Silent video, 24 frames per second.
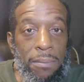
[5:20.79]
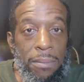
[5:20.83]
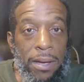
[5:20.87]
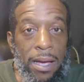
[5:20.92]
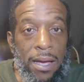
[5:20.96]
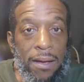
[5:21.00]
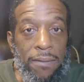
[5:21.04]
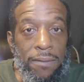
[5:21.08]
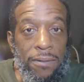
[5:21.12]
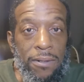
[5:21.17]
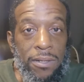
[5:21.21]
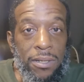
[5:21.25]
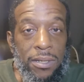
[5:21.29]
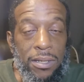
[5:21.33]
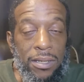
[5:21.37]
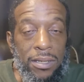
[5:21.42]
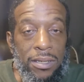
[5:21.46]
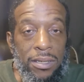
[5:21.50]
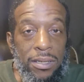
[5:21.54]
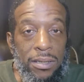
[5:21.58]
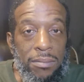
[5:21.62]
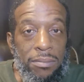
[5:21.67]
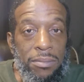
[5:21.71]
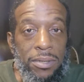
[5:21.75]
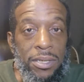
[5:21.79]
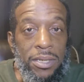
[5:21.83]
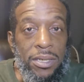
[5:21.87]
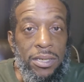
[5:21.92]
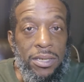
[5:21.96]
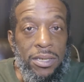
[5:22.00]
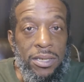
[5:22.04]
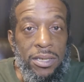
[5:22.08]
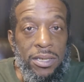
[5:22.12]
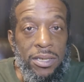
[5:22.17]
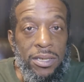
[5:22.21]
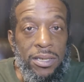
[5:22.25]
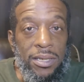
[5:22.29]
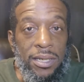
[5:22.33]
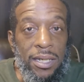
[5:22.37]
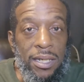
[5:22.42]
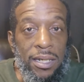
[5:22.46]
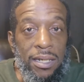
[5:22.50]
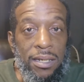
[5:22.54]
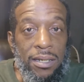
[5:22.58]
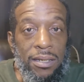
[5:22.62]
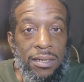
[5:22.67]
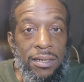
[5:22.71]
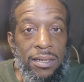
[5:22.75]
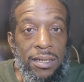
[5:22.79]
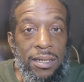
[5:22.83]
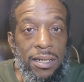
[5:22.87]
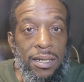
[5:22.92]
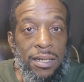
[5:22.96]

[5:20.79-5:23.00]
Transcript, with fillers: bad for her, but you can just tell